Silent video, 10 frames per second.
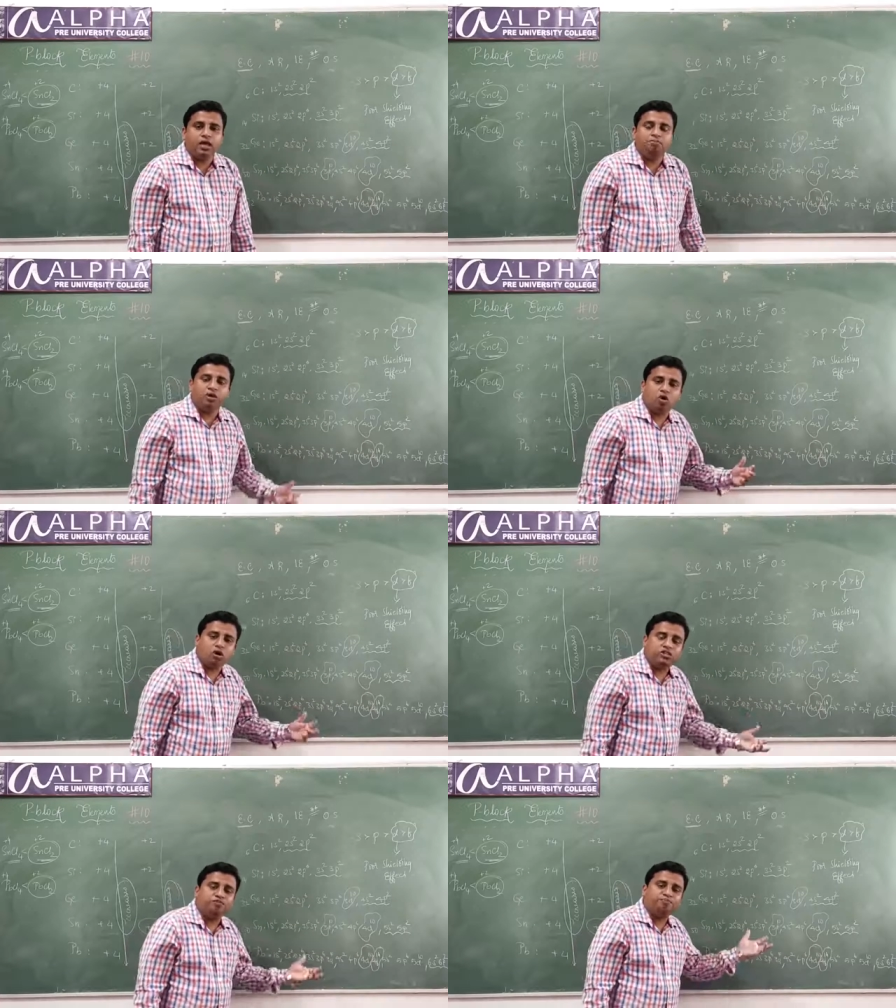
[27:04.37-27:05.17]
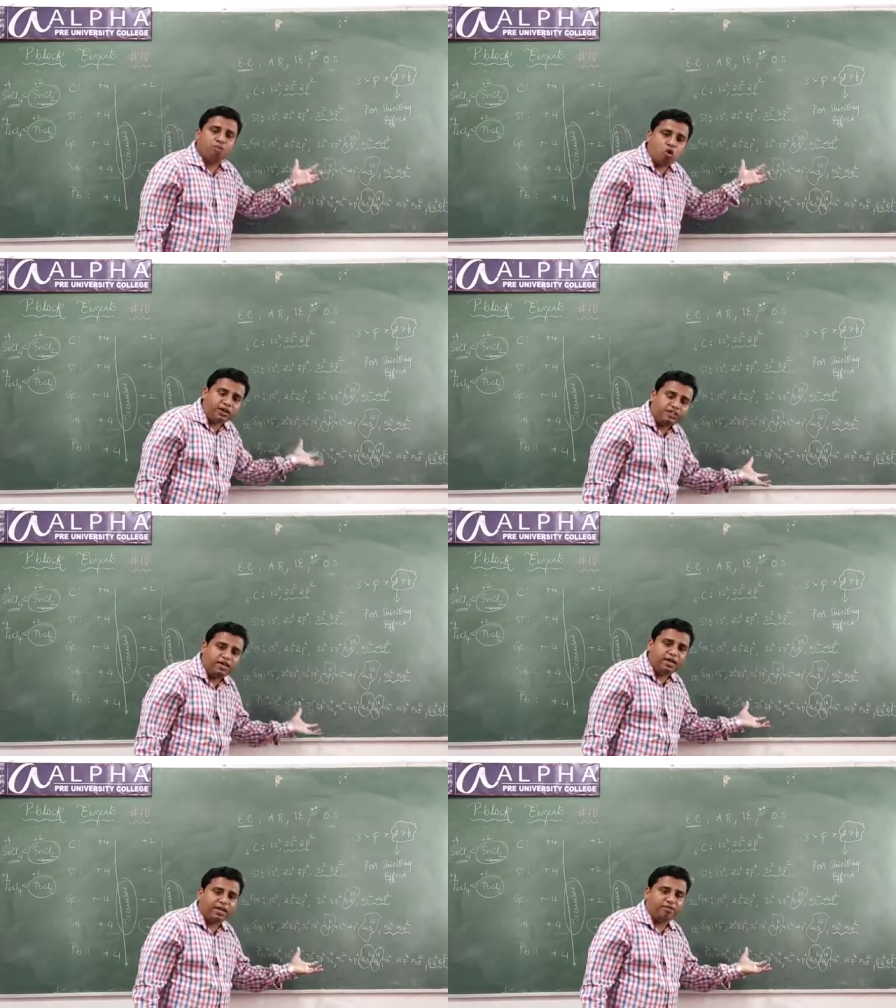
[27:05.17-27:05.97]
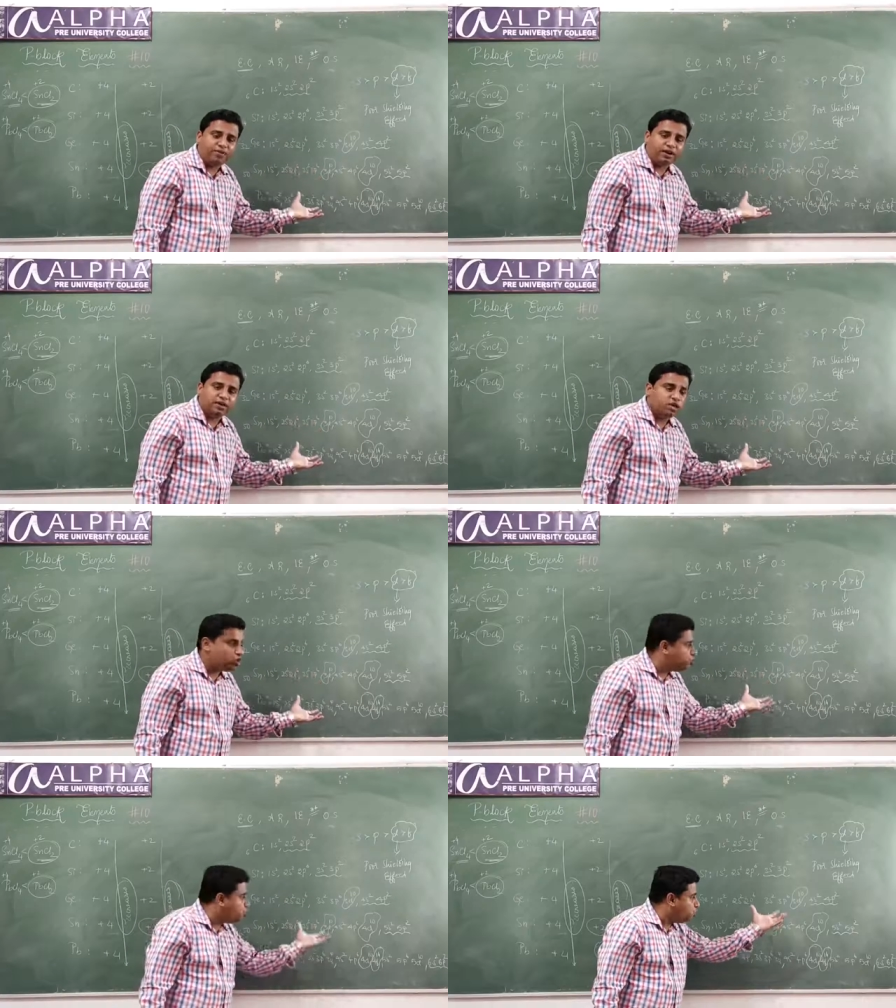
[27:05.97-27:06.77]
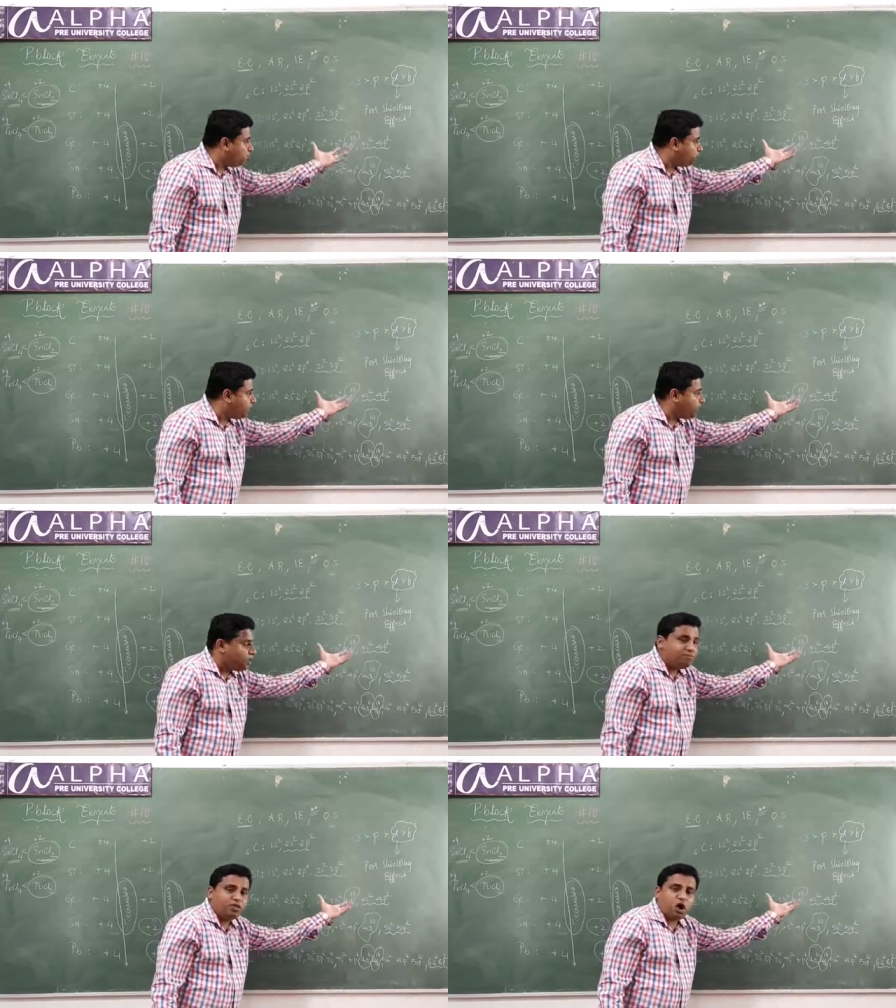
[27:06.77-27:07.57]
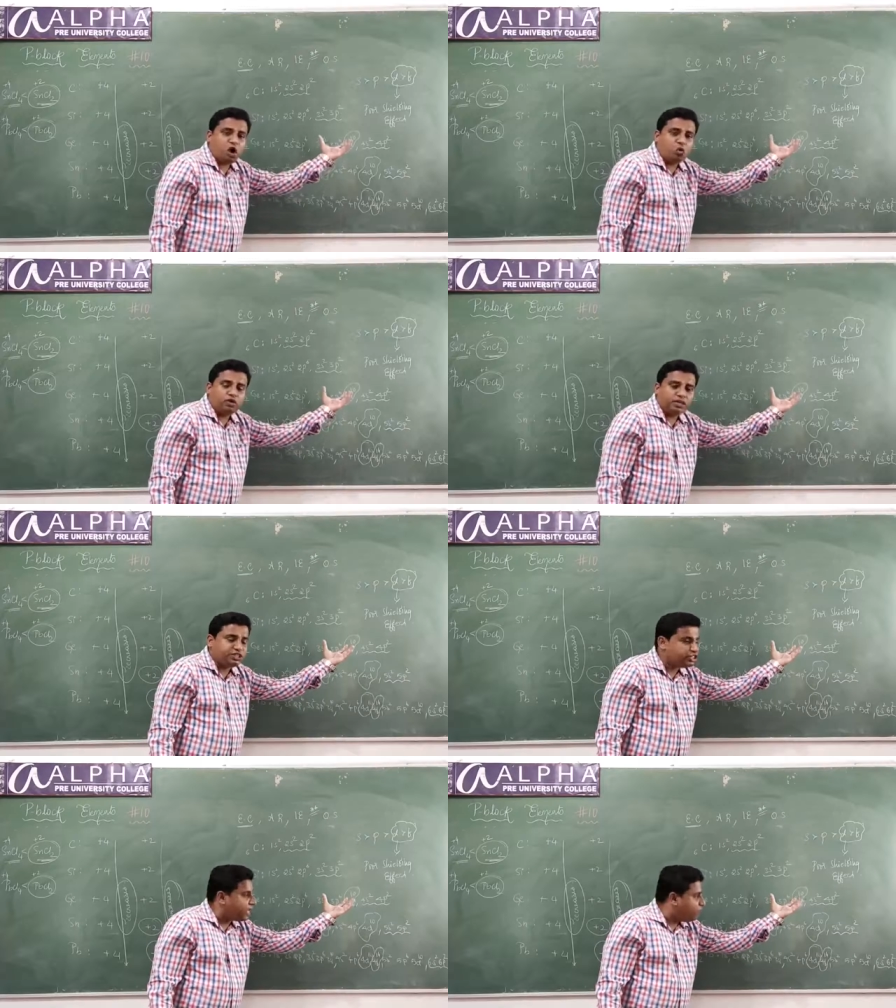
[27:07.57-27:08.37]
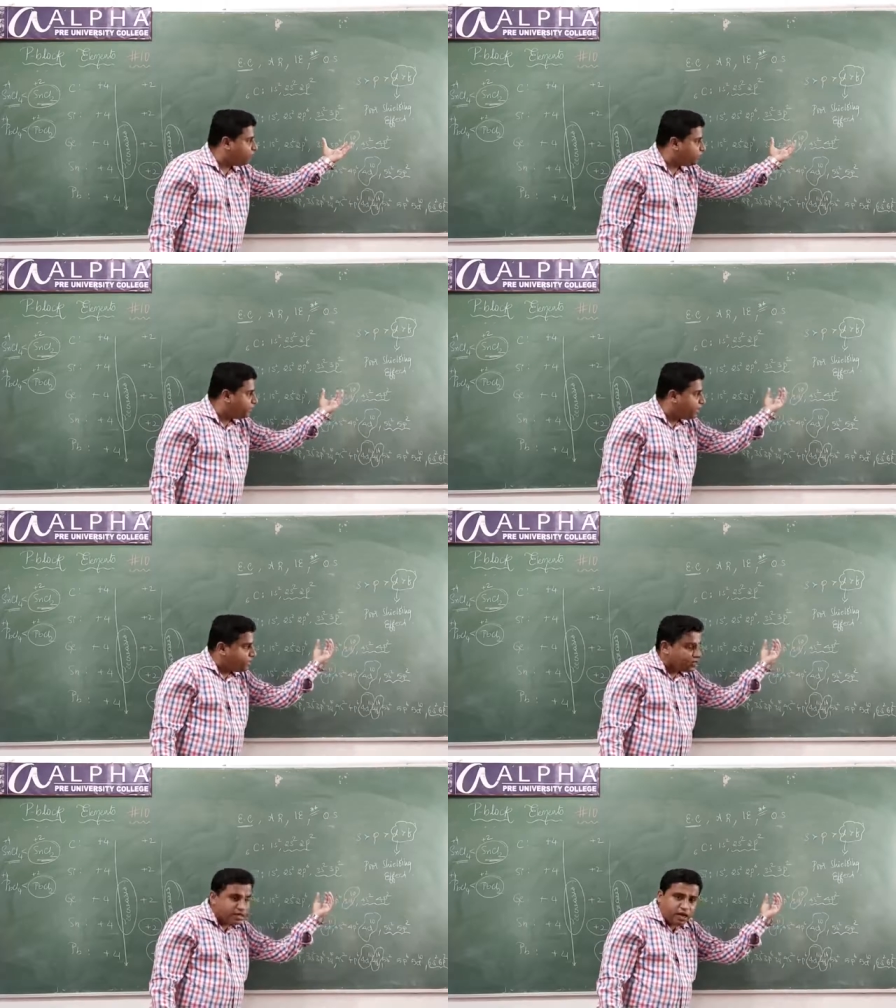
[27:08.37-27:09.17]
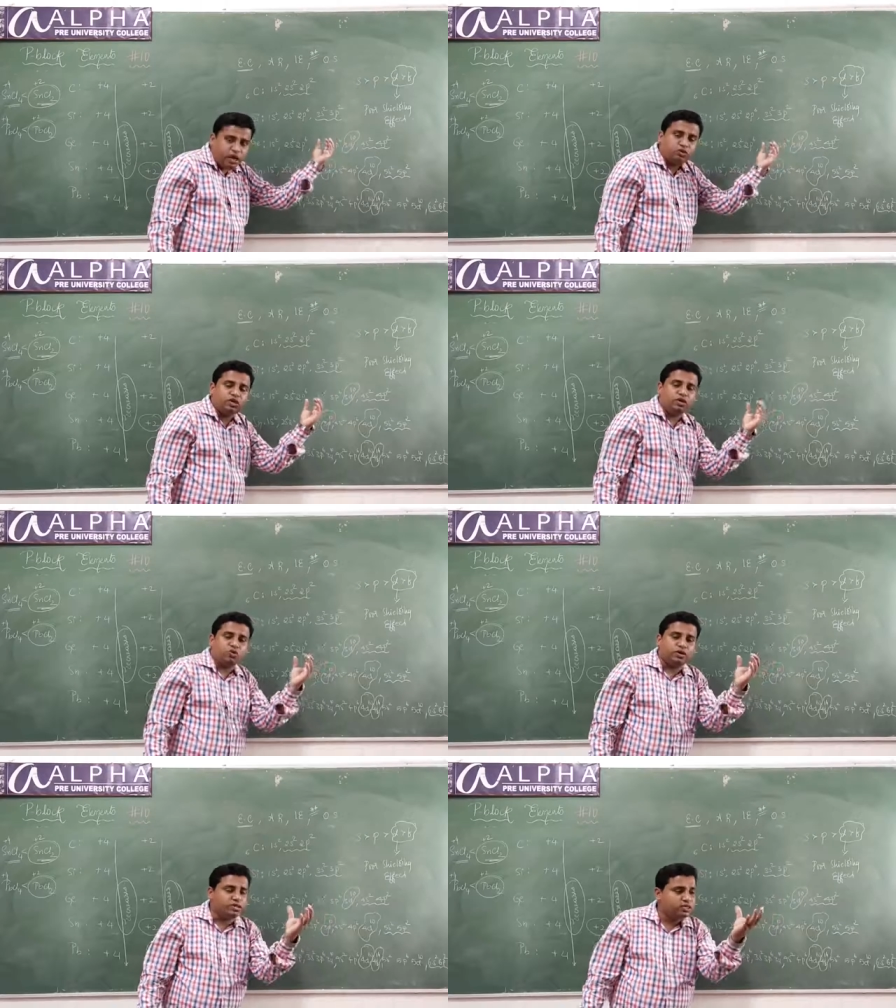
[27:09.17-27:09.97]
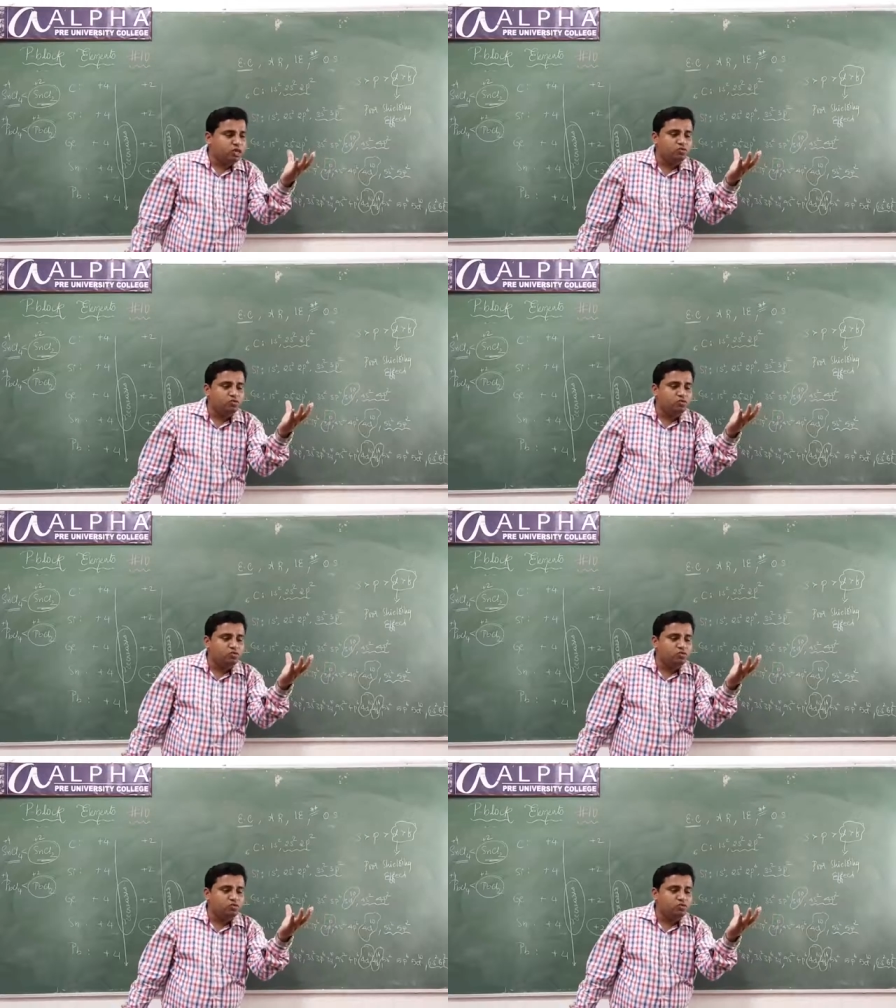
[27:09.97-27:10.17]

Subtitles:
because of poor shielding effect, don't you think the outer shell will be near to the nucleus?